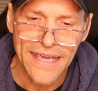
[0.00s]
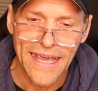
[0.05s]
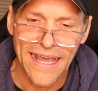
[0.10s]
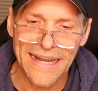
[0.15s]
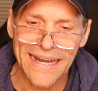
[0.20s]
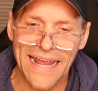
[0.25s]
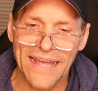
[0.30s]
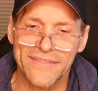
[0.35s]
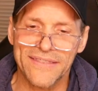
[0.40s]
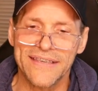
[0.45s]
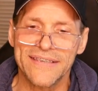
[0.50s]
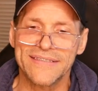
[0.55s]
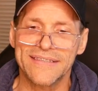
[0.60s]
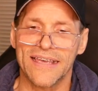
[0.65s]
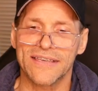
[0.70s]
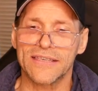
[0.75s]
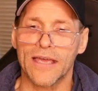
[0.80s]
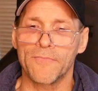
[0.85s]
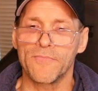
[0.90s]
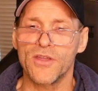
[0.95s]
And Anthony
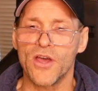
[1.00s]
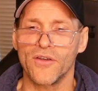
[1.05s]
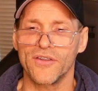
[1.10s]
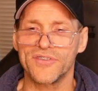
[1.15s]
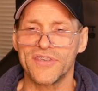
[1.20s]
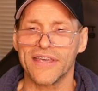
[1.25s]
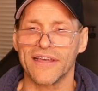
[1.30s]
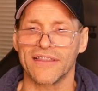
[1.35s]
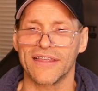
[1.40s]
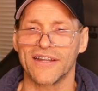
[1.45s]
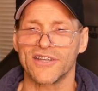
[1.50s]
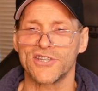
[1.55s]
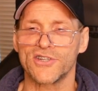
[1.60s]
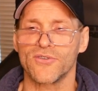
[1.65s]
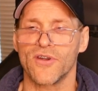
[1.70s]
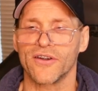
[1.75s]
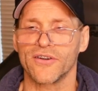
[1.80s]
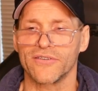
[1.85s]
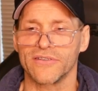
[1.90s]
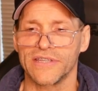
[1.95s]
says, I'm noticing a lot of
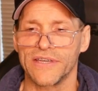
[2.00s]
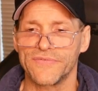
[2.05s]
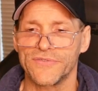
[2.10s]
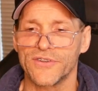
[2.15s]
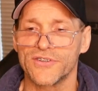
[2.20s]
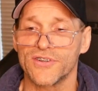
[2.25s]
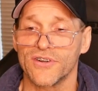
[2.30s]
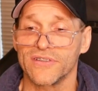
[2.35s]
stronger lifters